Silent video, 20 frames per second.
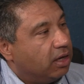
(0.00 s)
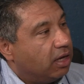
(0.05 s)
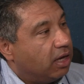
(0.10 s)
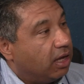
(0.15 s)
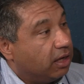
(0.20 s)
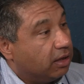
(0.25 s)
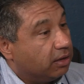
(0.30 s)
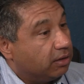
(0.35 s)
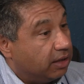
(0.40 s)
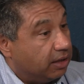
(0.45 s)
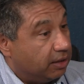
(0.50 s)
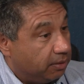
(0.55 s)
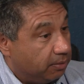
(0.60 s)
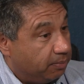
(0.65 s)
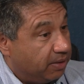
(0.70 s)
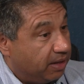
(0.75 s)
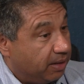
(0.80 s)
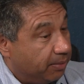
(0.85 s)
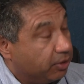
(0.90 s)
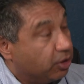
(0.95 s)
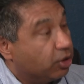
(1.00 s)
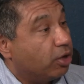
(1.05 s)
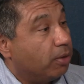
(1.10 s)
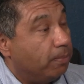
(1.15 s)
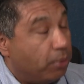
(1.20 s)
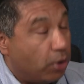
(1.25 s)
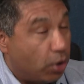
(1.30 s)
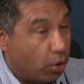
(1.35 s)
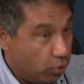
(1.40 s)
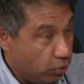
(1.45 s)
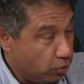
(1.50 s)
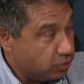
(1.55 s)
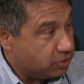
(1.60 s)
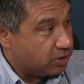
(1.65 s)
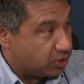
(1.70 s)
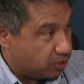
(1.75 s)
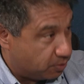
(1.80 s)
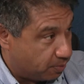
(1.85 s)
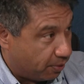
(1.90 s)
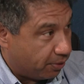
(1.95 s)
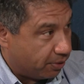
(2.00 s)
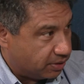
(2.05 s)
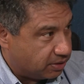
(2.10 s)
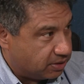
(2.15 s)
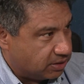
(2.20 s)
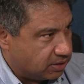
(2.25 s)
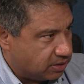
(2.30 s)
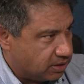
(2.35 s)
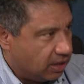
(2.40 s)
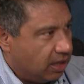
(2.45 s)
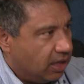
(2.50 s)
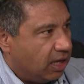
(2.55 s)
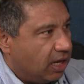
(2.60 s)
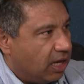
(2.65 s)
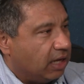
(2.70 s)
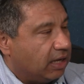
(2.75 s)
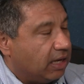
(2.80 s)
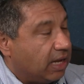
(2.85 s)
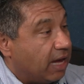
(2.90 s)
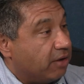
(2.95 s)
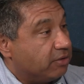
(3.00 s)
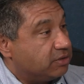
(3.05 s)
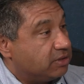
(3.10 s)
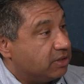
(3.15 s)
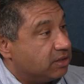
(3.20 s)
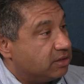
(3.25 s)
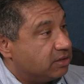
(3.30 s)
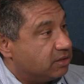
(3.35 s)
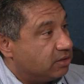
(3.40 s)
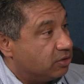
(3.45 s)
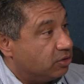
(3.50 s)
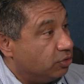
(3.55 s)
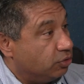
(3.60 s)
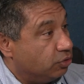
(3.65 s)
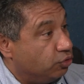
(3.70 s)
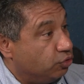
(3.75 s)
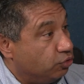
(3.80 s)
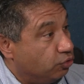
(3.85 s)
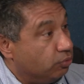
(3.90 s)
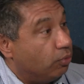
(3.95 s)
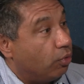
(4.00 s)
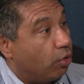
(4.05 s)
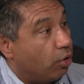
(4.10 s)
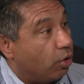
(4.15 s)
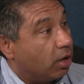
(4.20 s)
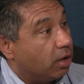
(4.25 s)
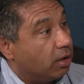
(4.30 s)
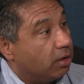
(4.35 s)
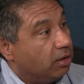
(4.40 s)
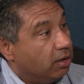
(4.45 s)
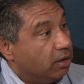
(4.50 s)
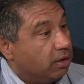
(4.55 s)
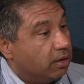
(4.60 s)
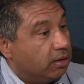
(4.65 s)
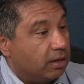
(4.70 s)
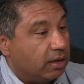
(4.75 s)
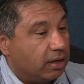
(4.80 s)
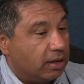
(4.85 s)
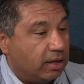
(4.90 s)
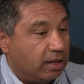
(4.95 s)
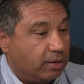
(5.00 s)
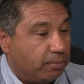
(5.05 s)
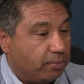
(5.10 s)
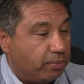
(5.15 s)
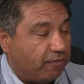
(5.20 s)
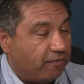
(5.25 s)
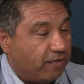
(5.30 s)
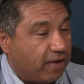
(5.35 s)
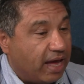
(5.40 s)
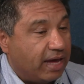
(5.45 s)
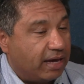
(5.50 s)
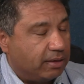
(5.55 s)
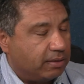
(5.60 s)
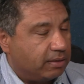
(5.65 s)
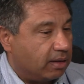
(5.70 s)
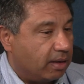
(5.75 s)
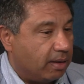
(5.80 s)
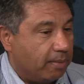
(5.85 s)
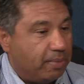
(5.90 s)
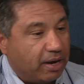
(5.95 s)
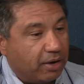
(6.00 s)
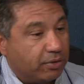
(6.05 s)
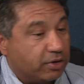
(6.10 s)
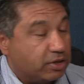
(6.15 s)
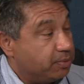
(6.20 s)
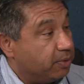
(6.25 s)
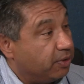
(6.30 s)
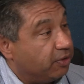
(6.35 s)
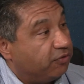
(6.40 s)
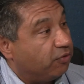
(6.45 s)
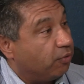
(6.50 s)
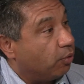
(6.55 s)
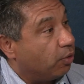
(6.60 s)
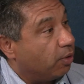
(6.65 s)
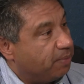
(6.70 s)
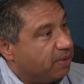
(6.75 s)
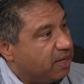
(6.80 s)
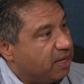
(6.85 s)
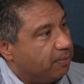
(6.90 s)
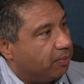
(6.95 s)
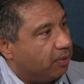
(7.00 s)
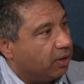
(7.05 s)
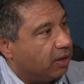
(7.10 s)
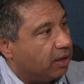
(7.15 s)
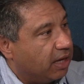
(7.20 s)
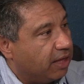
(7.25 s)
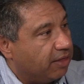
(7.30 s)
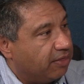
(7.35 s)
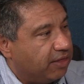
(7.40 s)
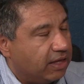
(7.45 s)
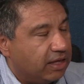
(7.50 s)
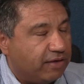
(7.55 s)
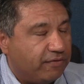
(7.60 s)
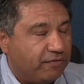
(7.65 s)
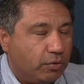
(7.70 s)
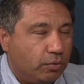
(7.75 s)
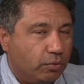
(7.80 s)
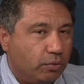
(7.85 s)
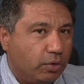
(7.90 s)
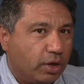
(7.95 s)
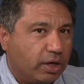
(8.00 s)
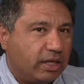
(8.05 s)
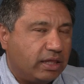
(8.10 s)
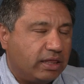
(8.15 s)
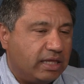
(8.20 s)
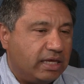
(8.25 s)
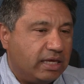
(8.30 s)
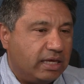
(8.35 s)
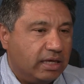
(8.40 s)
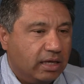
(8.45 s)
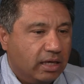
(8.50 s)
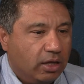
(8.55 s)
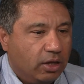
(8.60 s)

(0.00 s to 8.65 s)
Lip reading: and being able to compose experiences allows us to do more and provide a better experience for more people. And I think if you look at the